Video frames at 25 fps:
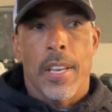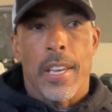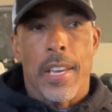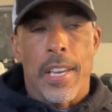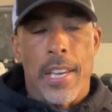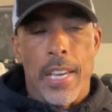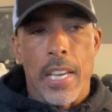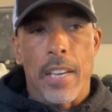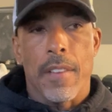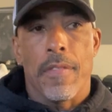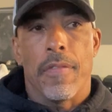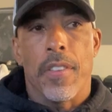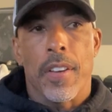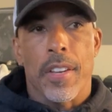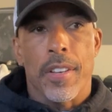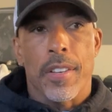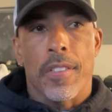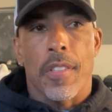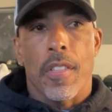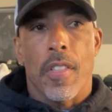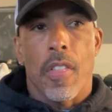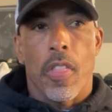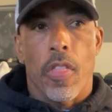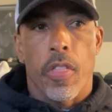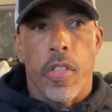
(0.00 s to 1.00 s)

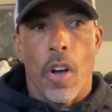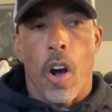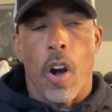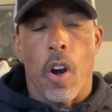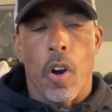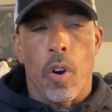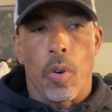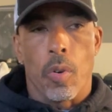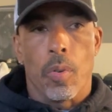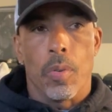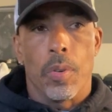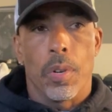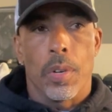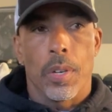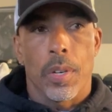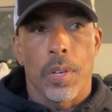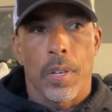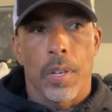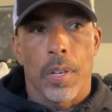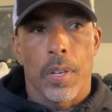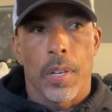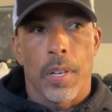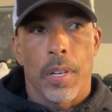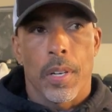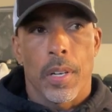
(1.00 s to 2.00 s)
even though
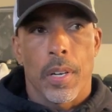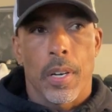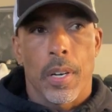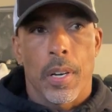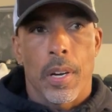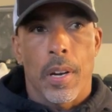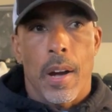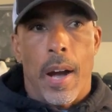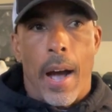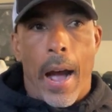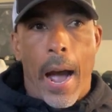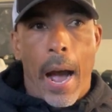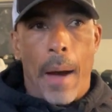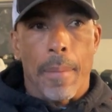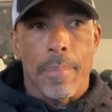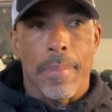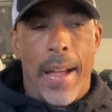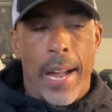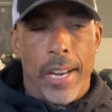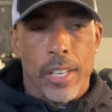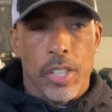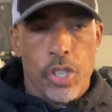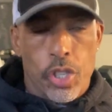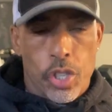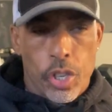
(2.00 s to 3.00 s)
I'm
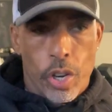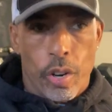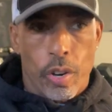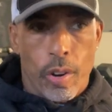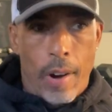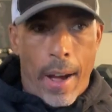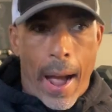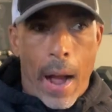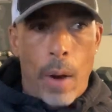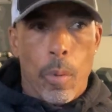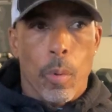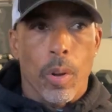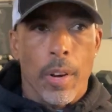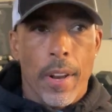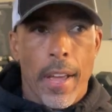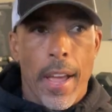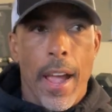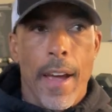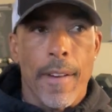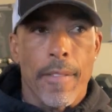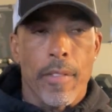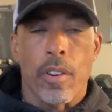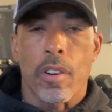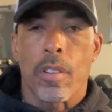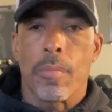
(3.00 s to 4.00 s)
not sure I will
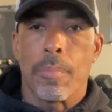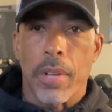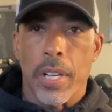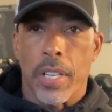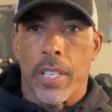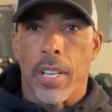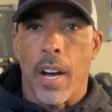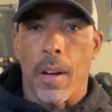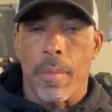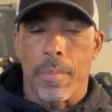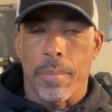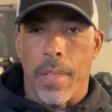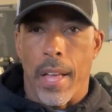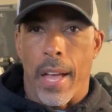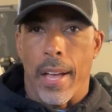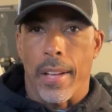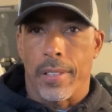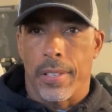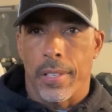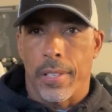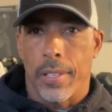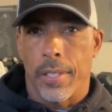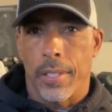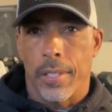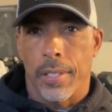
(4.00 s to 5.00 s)
ever become
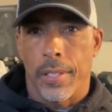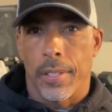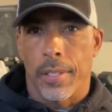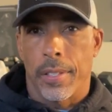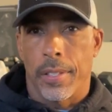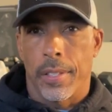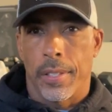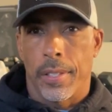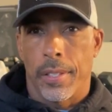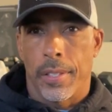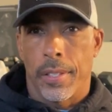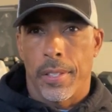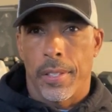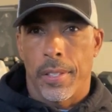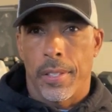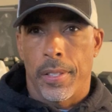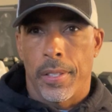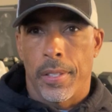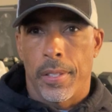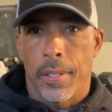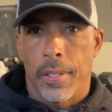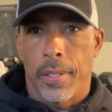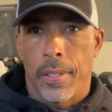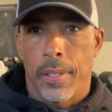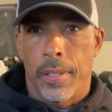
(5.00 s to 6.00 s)
that.
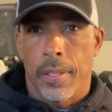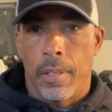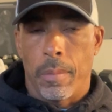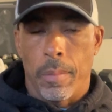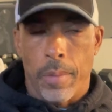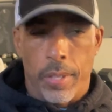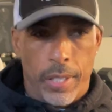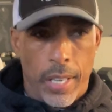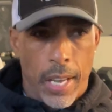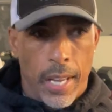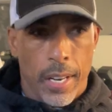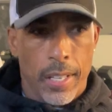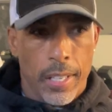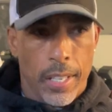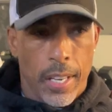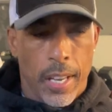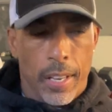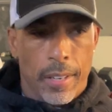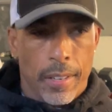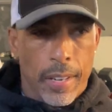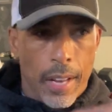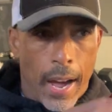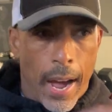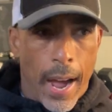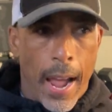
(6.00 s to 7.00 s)
Let me say it
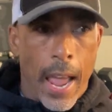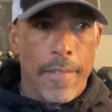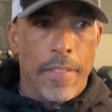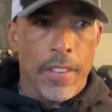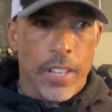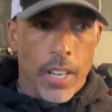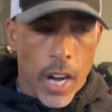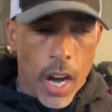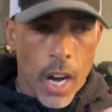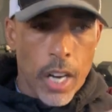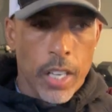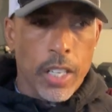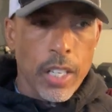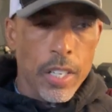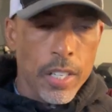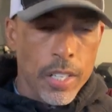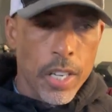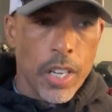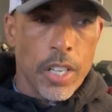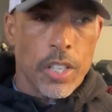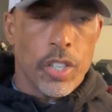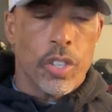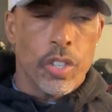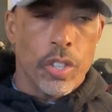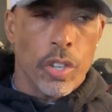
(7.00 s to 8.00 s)
again. I have an
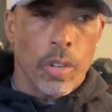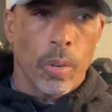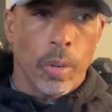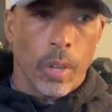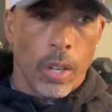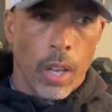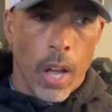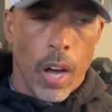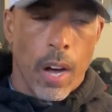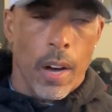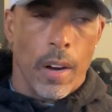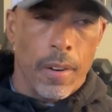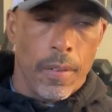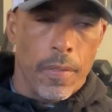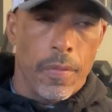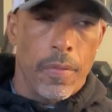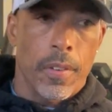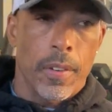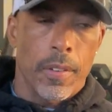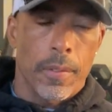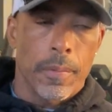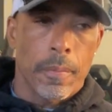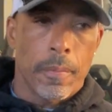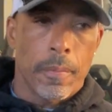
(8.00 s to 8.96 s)
unconditional love